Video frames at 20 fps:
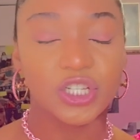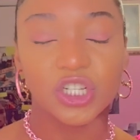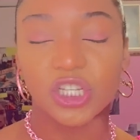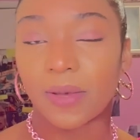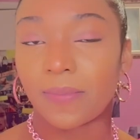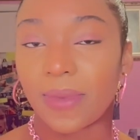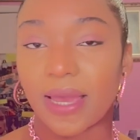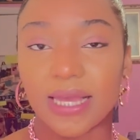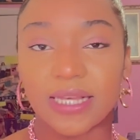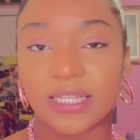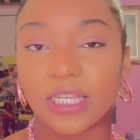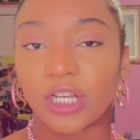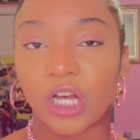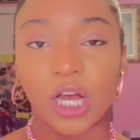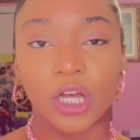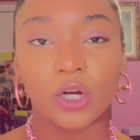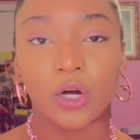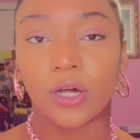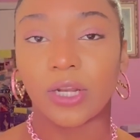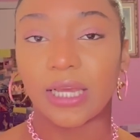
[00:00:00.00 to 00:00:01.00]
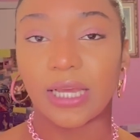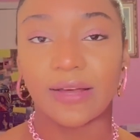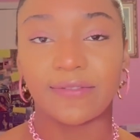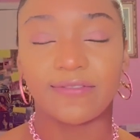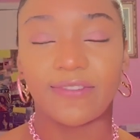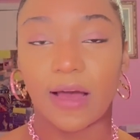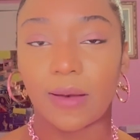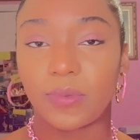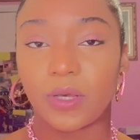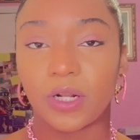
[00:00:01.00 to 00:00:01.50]
just amazing, iconic,
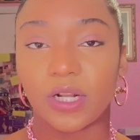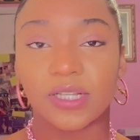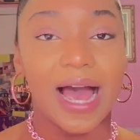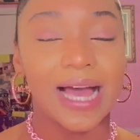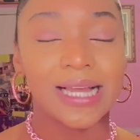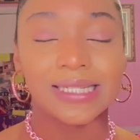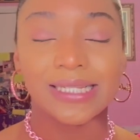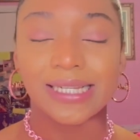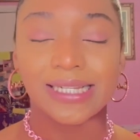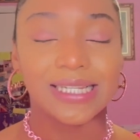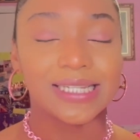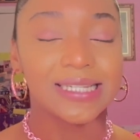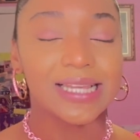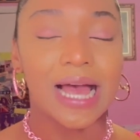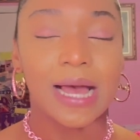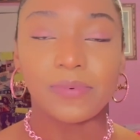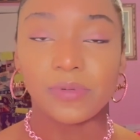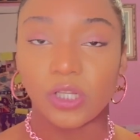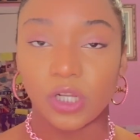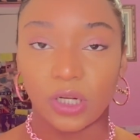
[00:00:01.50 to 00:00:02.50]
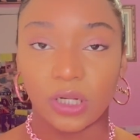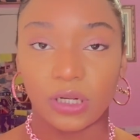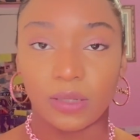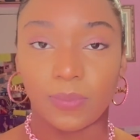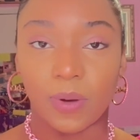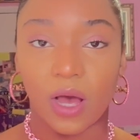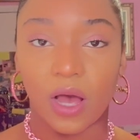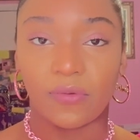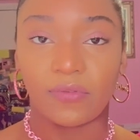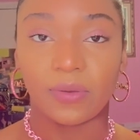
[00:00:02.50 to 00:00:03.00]
and fabulous, and it is
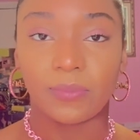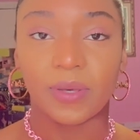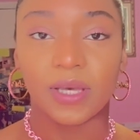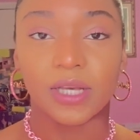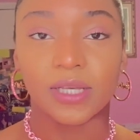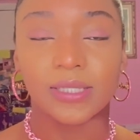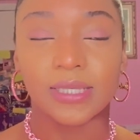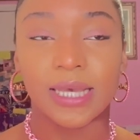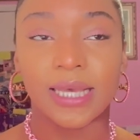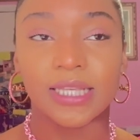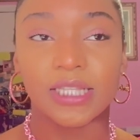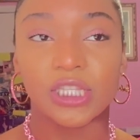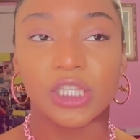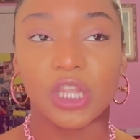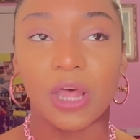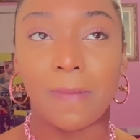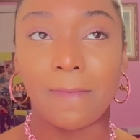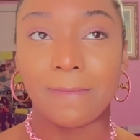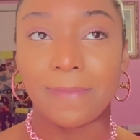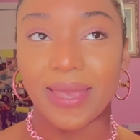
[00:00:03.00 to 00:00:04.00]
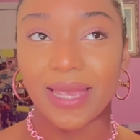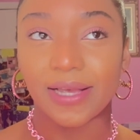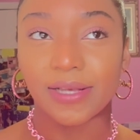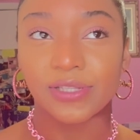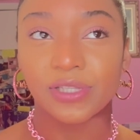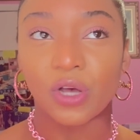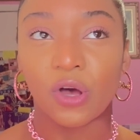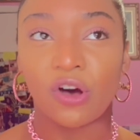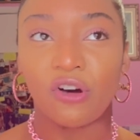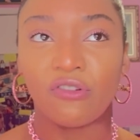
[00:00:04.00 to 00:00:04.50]
absolutely perfect because it's the
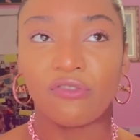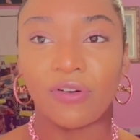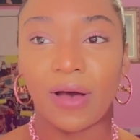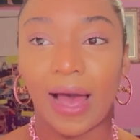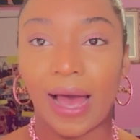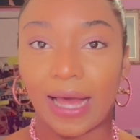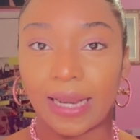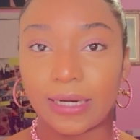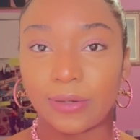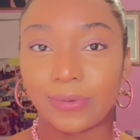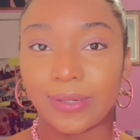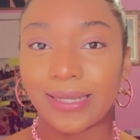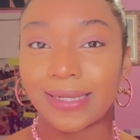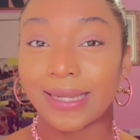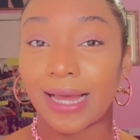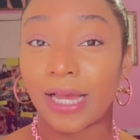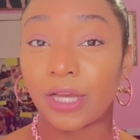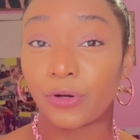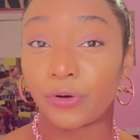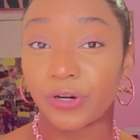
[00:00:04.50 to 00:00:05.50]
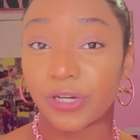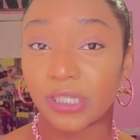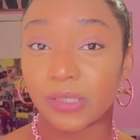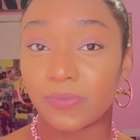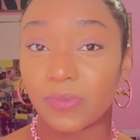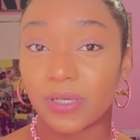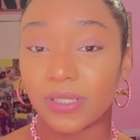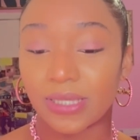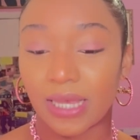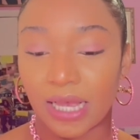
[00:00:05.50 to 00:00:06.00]
mix of Halloween and
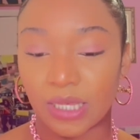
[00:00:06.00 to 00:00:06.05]
Christmas,